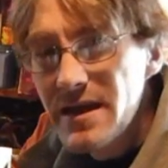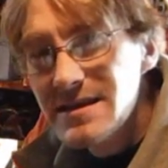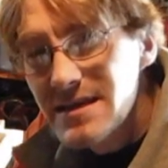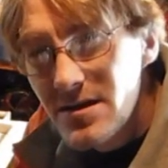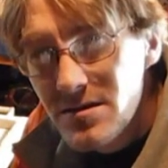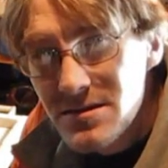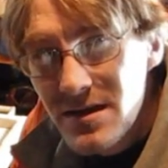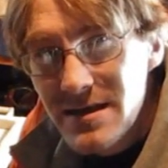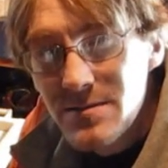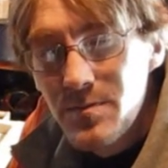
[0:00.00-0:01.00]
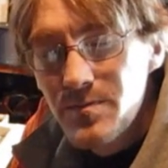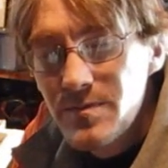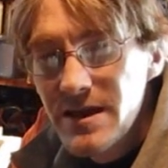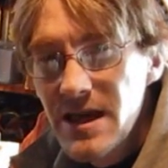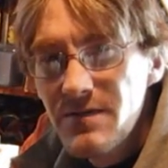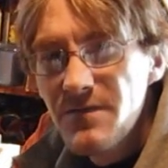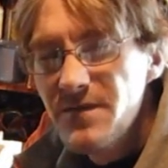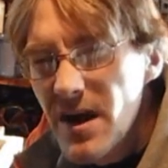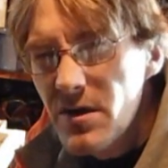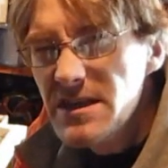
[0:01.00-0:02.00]
thing is, I'd also like to give a
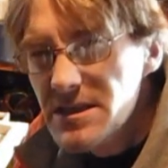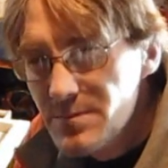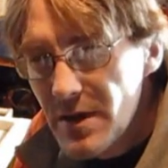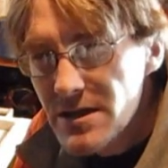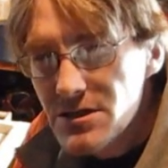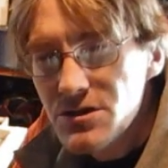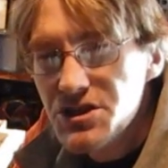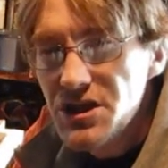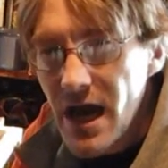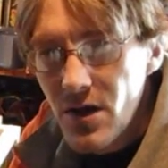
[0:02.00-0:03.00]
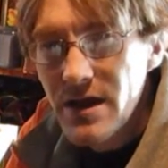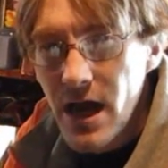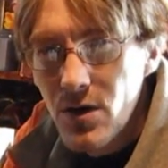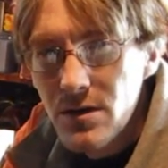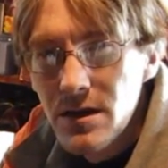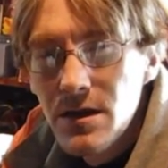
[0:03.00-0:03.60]
very special shout out